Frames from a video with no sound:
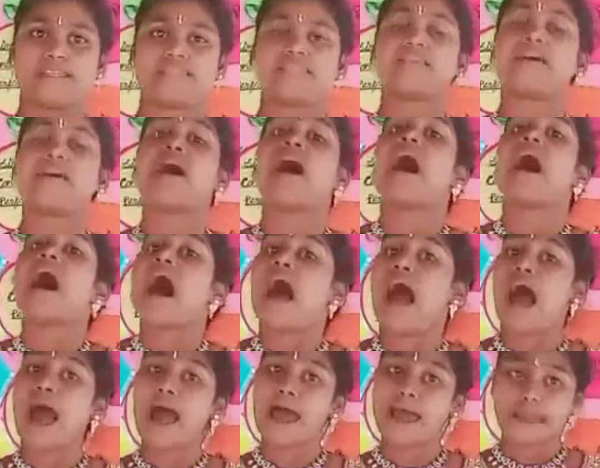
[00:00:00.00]
And
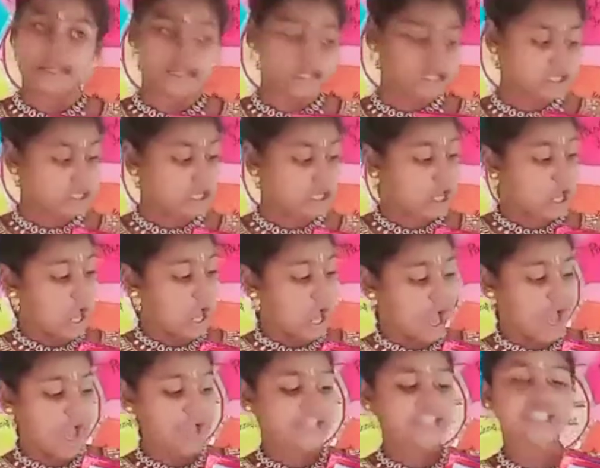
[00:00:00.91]

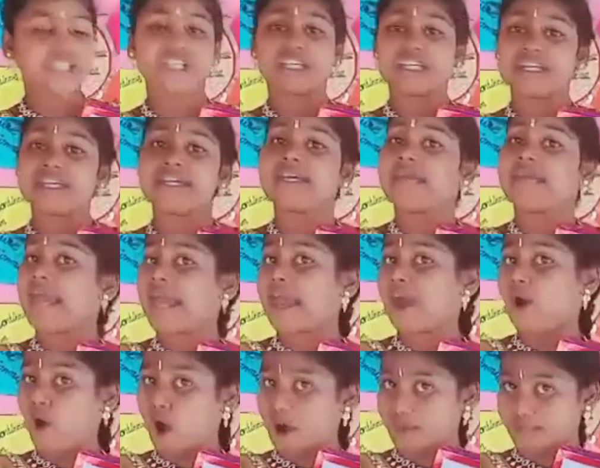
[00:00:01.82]
H-E-A-R
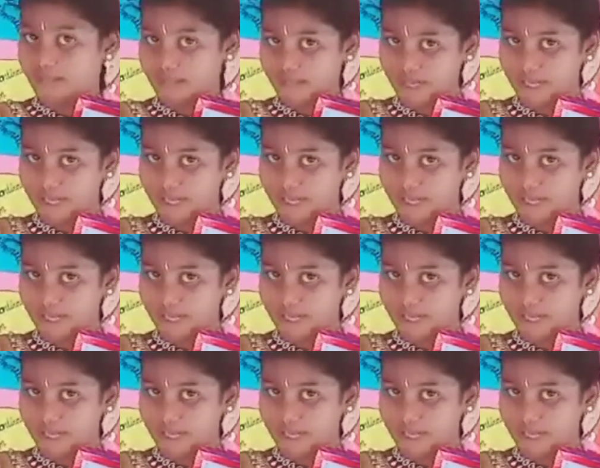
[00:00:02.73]
means